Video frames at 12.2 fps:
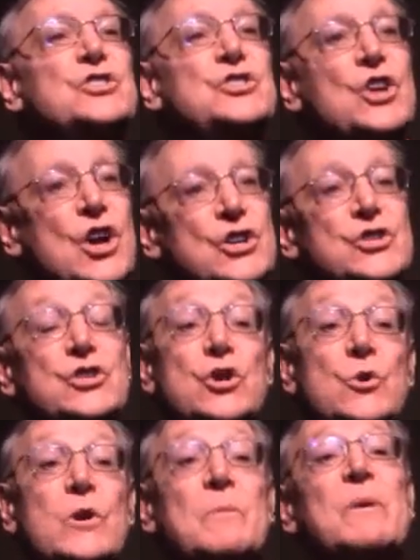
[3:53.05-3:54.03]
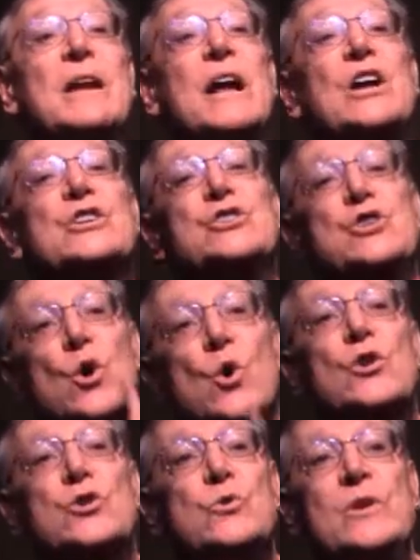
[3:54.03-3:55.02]
just do it because
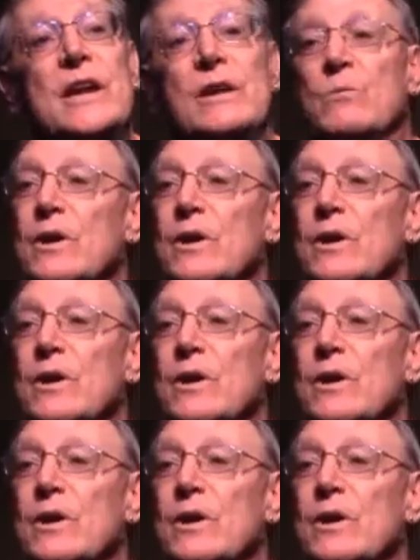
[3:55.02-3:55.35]
you're unique.